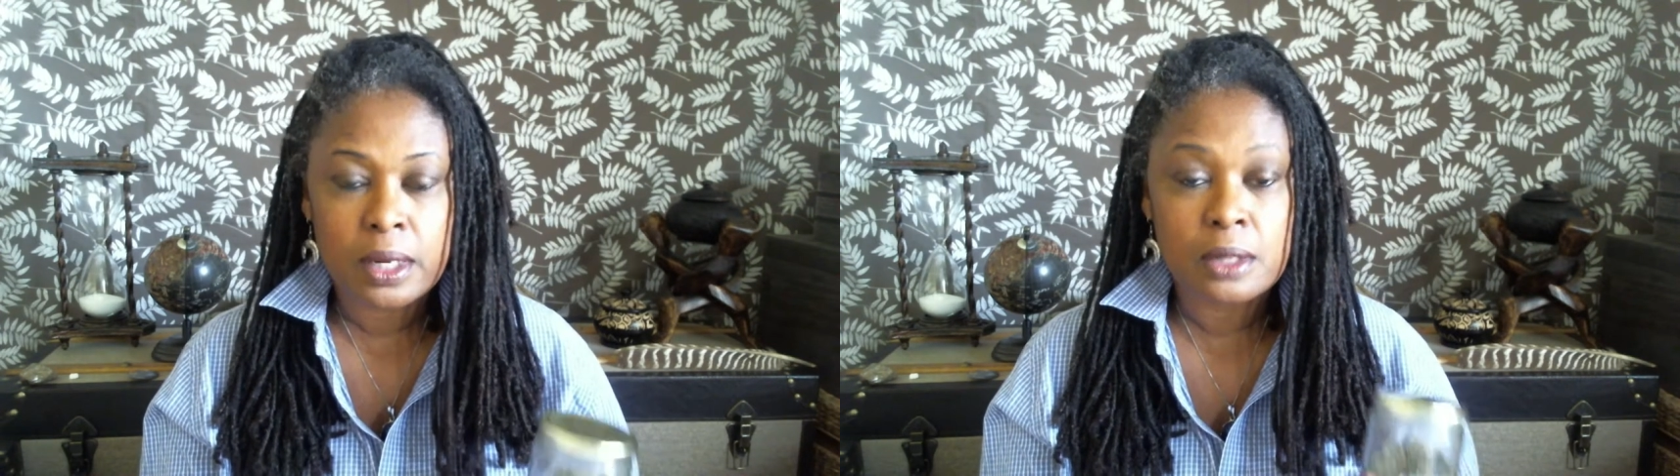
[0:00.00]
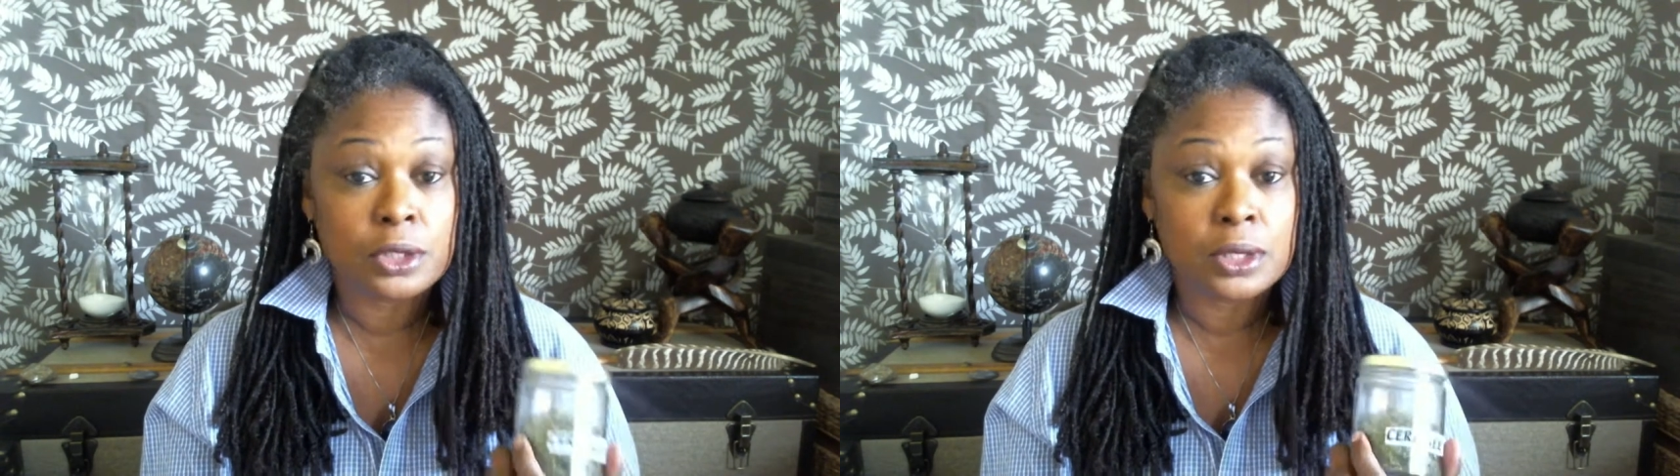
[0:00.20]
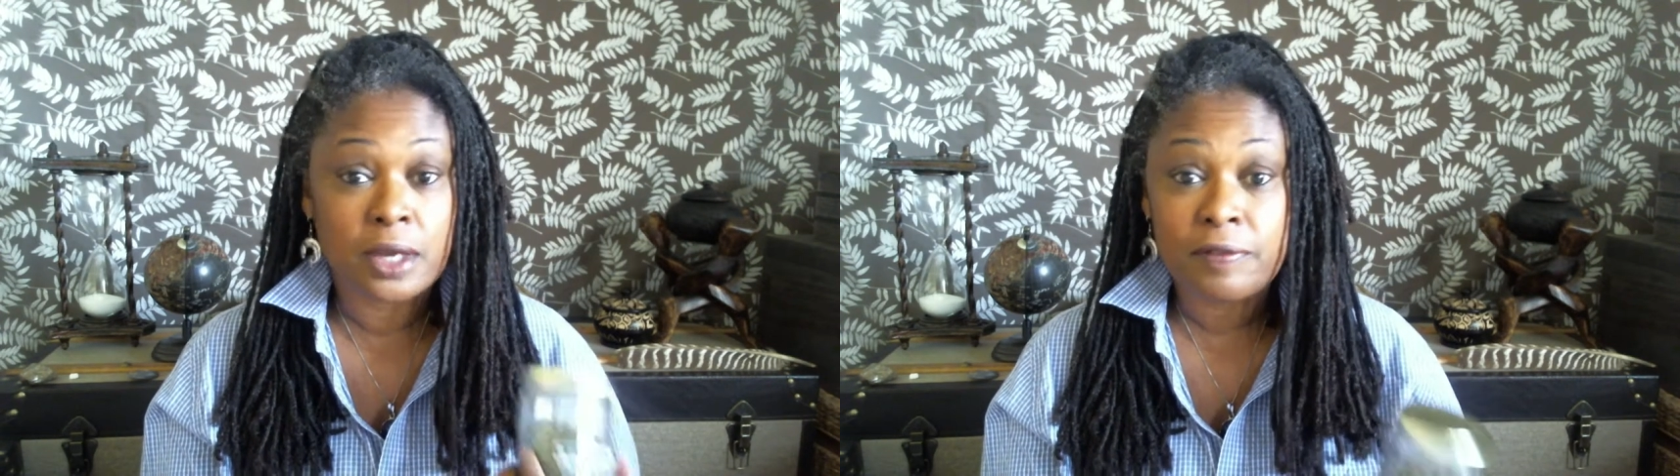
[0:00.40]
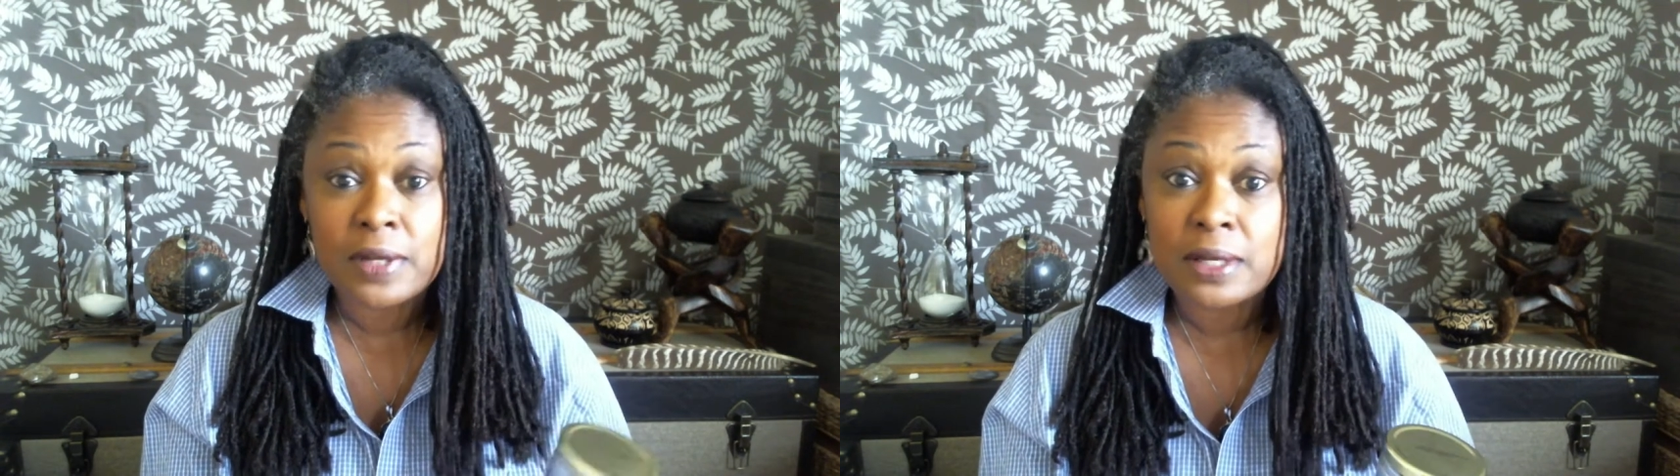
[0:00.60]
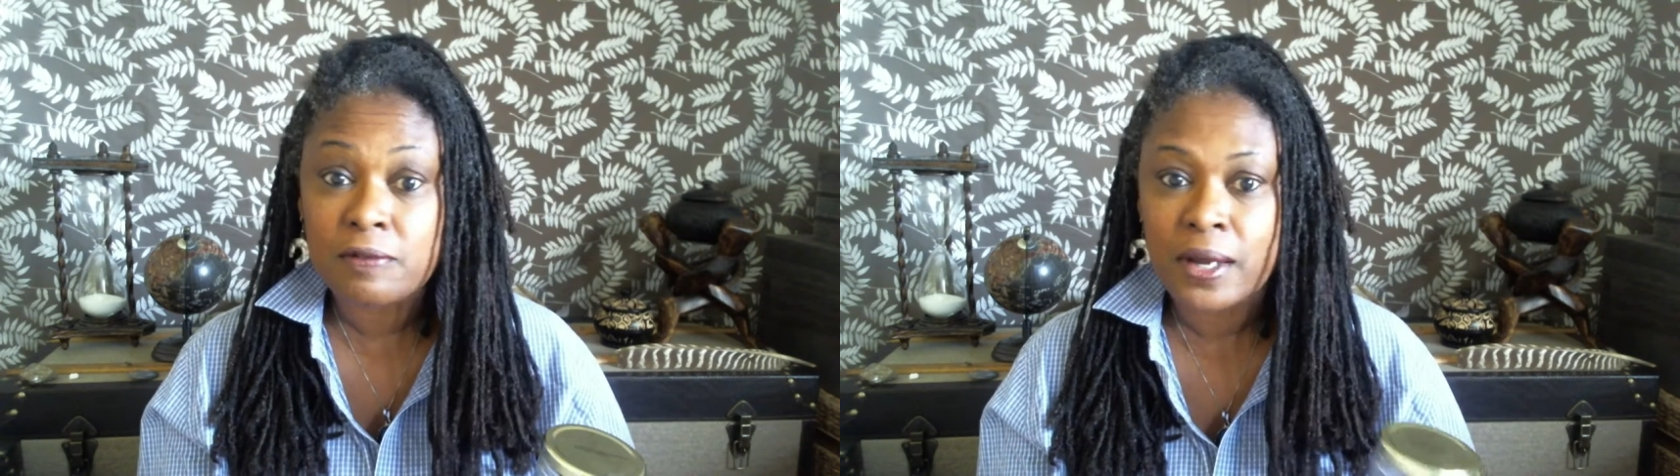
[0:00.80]
You definitely
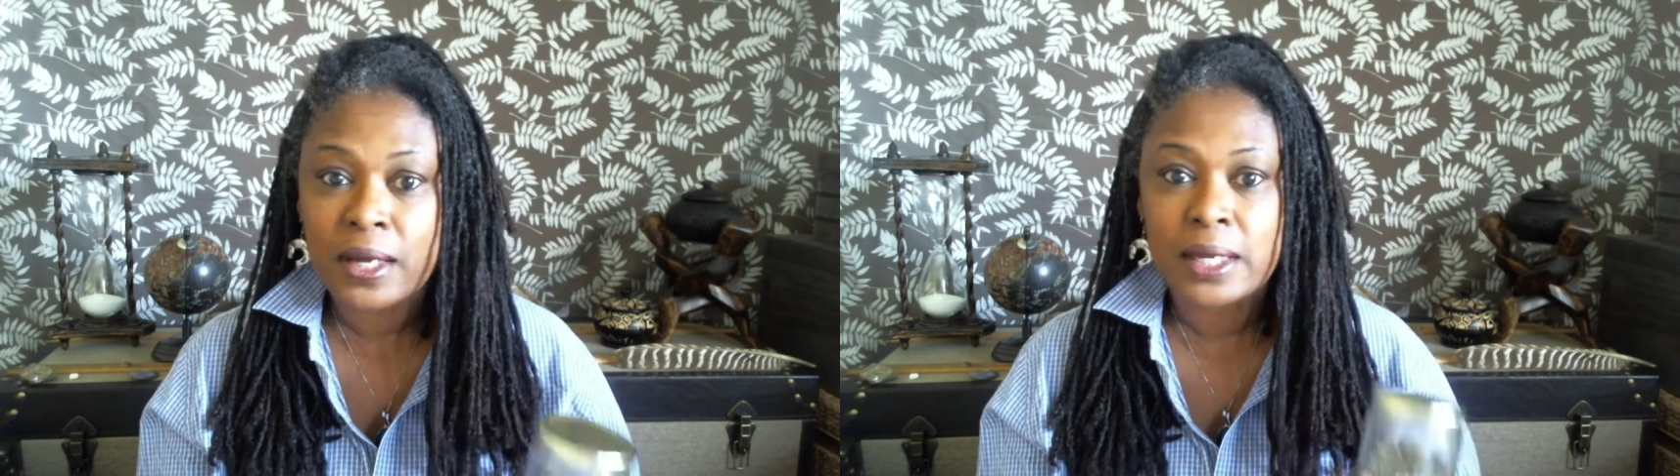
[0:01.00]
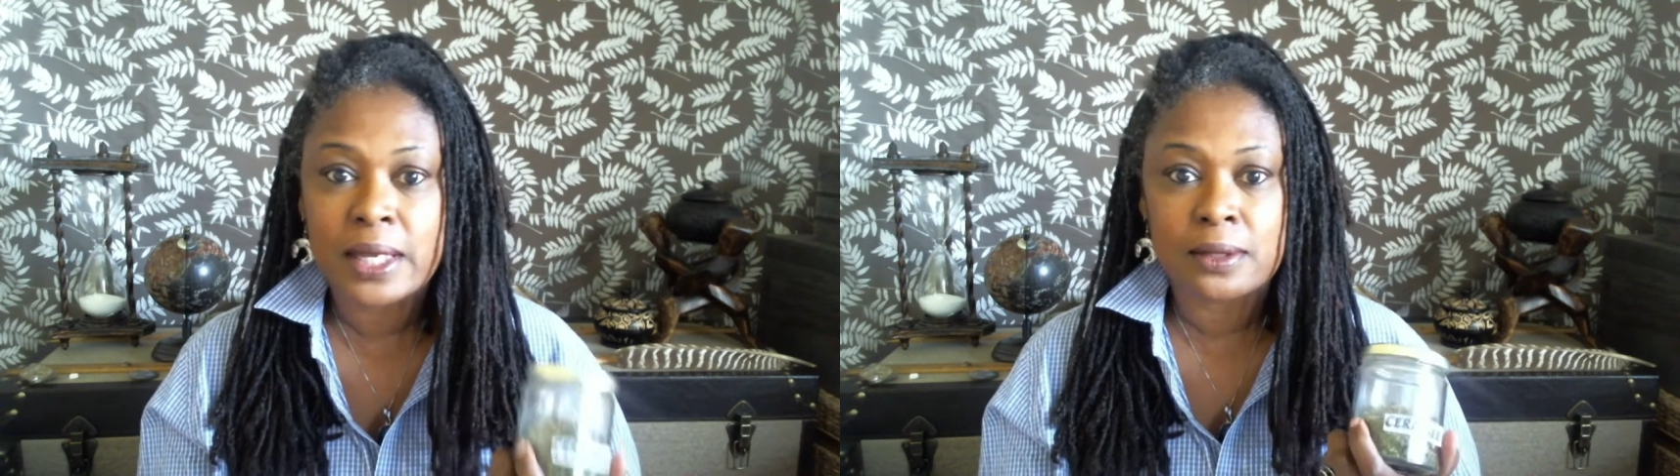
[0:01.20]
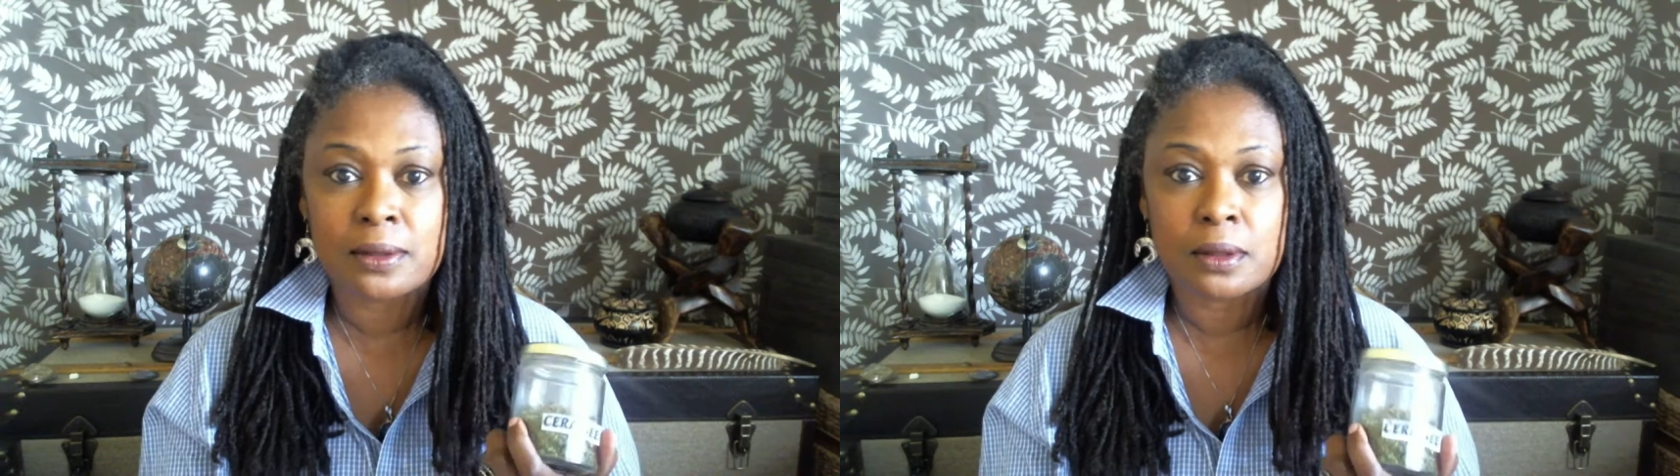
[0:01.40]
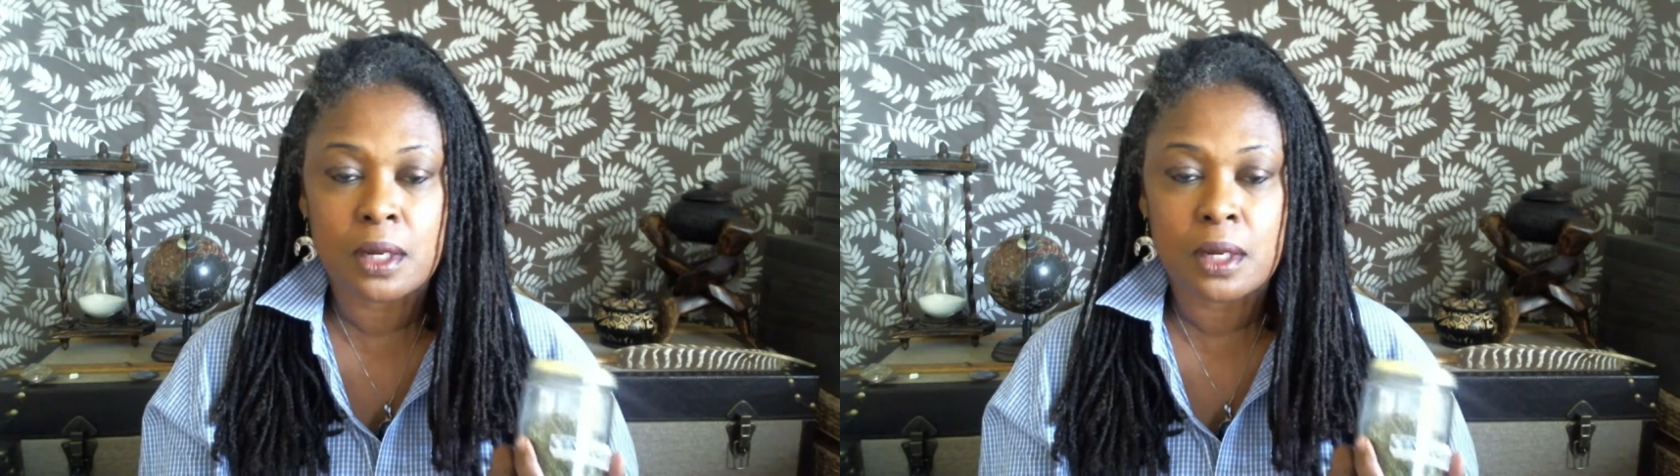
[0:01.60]
can find it in